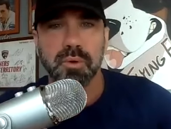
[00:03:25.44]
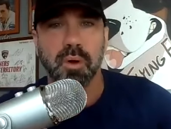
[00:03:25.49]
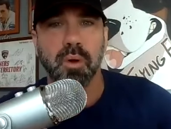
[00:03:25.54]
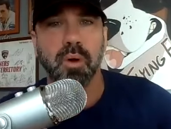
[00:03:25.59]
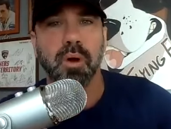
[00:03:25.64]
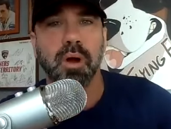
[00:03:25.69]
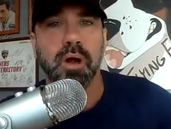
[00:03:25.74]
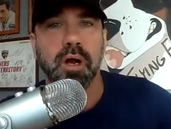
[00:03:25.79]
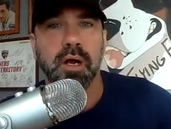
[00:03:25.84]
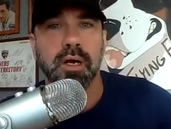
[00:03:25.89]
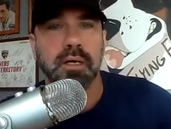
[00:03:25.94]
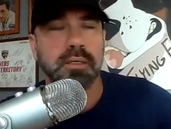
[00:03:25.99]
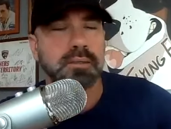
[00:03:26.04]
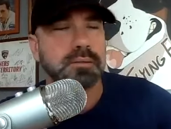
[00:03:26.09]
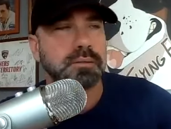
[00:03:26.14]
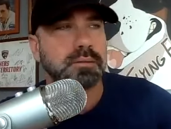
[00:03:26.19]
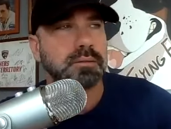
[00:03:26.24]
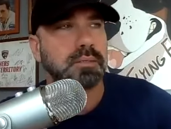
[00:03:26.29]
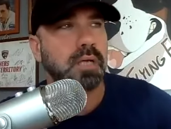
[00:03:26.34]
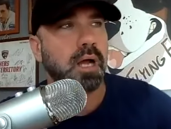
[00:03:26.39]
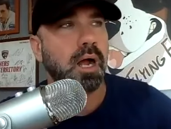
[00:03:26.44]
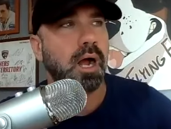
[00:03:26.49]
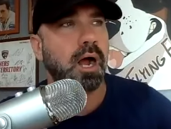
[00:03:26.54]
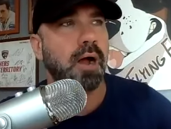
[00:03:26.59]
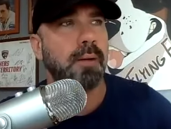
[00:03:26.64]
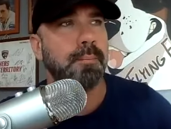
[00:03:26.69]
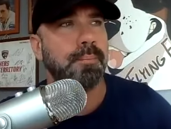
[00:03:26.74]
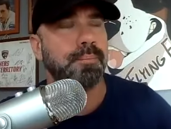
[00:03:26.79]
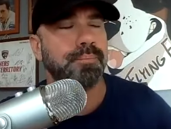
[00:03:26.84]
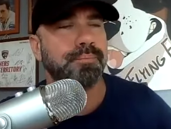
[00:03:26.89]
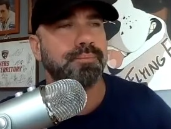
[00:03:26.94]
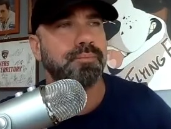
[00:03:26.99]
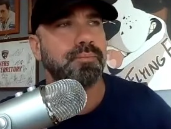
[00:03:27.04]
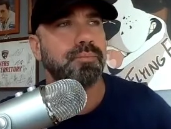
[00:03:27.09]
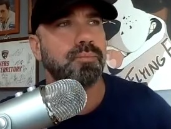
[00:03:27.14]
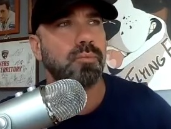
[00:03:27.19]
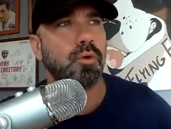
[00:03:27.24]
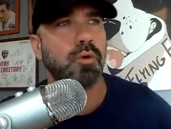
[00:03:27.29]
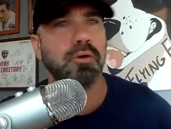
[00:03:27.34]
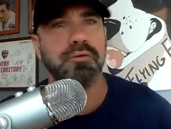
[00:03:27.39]
or
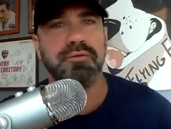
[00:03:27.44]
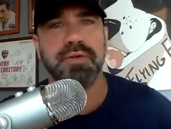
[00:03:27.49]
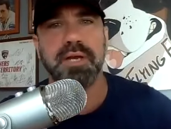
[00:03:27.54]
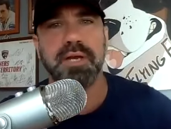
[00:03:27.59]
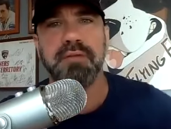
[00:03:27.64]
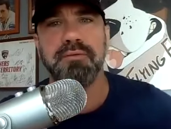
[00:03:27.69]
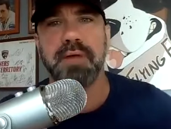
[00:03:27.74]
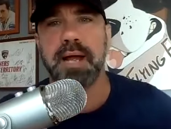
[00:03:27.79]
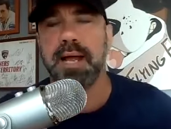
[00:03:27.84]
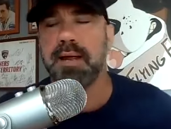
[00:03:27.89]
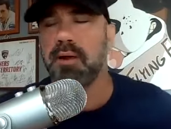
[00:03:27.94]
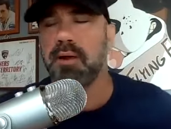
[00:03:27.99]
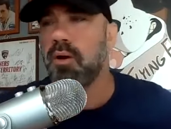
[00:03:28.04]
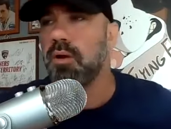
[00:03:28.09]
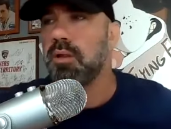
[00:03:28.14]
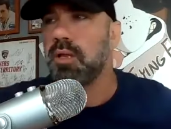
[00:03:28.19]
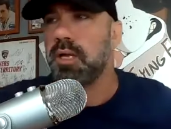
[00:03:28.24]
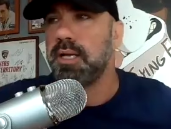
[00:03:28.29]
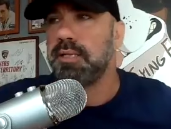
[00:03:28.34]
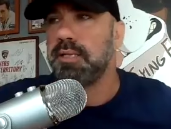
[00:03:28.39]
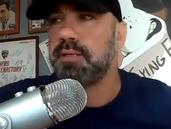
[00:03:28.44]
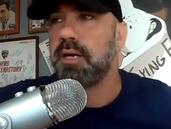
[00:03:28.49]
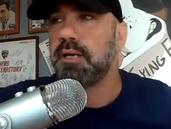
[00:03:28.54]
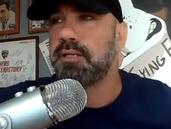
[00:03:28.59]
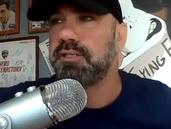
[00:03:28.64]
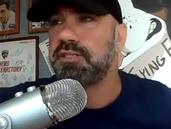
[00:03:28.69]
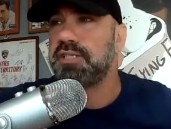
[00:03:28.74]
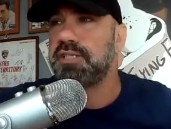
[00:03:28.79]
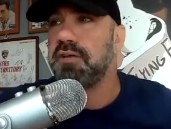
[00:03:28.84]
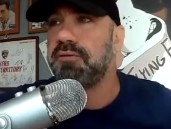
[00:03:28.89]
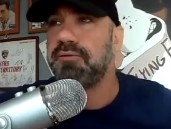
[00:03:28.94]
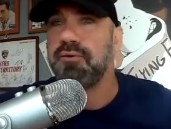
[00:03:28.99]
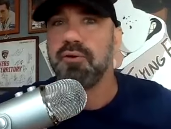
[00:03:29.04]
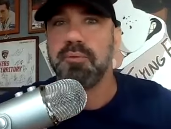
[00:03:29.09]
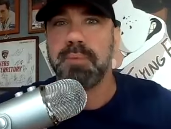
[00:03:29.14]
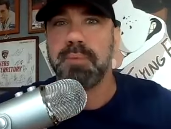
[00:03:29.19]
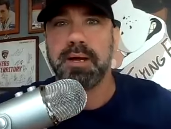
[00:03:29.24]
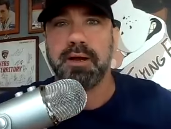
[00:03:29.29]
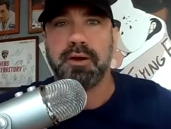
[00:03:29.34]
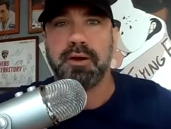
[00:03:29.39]
Vinny Viola and Doug
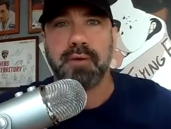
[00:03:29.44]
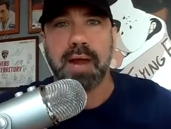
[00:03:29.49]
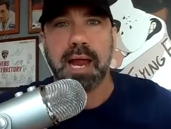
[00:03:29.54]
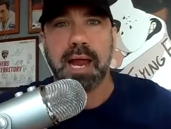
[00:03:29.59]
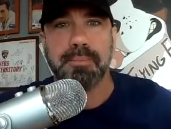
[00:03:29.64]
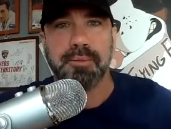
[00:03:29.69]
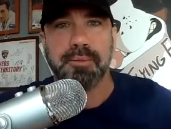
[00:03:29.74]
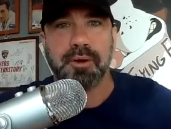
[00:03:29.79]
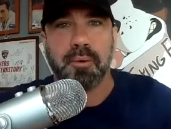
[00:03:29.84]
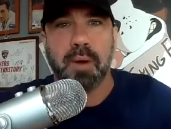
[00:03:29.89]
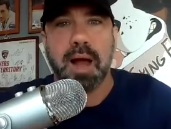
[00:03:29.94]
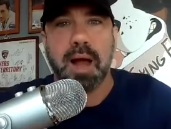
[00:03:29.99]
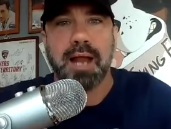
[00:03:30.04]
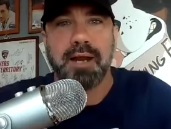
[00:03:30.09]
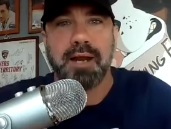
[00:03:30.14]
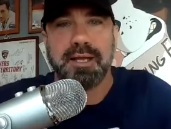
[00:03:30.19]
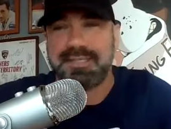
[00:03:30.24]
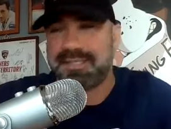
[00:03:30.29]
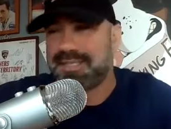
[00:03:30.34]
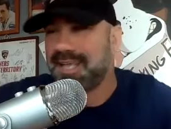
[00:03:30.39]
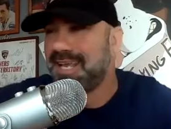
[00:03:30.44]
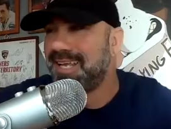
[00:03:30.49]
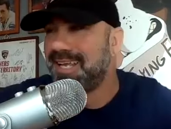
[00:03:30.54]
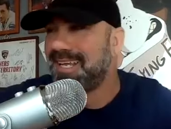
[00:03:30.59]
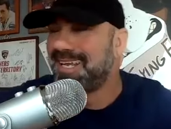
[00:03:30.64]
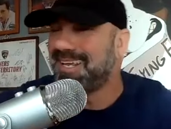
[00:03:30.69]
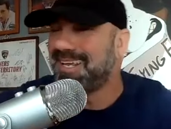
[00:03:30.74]
Cifu better grab their wallets.